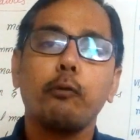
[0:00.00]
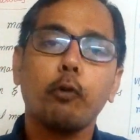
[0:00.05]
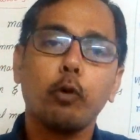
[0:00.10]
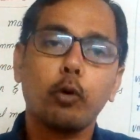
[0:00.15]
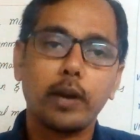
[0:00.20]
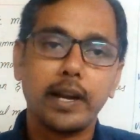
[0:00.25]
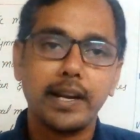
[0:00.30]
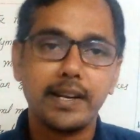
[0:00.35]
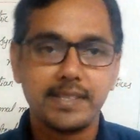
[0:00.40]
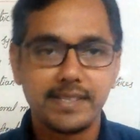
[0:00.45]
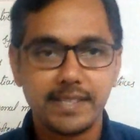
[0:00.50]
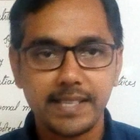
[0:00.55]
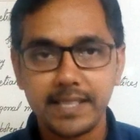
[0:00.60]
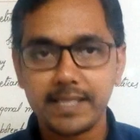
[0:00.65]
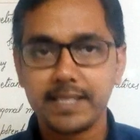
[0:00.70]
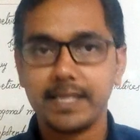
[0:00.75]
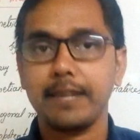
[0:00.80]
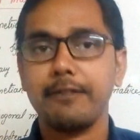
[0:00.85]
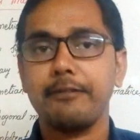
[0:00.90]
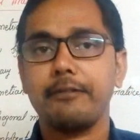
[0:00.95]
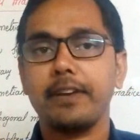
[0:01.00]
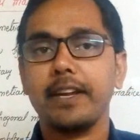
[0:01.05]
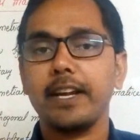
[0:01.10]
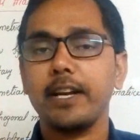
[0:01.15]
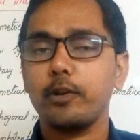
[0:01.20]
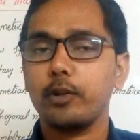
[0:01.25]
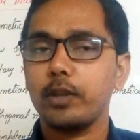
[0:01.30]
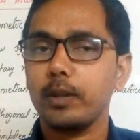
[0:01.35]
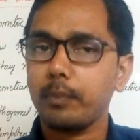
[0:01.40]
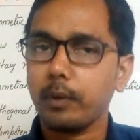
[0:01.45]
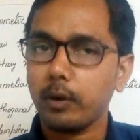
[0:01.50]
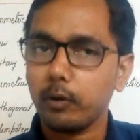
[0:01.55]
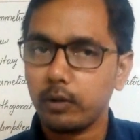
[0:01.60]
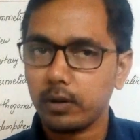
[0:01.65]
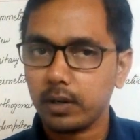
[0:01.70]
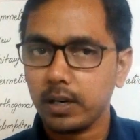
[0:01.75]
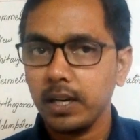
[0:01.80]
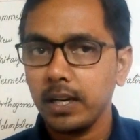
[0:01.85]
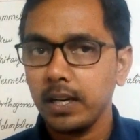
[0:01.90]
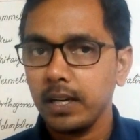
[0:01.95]
4 and 6, if a to the
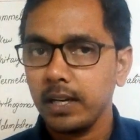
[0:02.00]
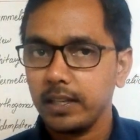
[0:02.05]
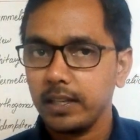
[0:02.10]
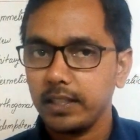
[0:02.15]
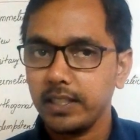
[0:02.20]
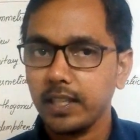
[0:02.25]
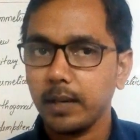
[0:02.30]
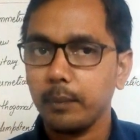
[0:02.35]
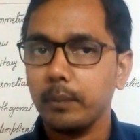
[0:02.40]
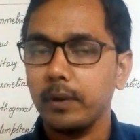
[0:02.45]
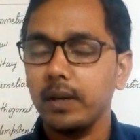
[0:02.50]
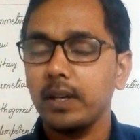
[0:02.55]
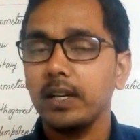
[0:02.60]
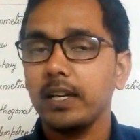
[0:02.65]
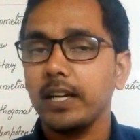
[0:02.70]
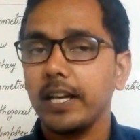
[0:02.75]
power m,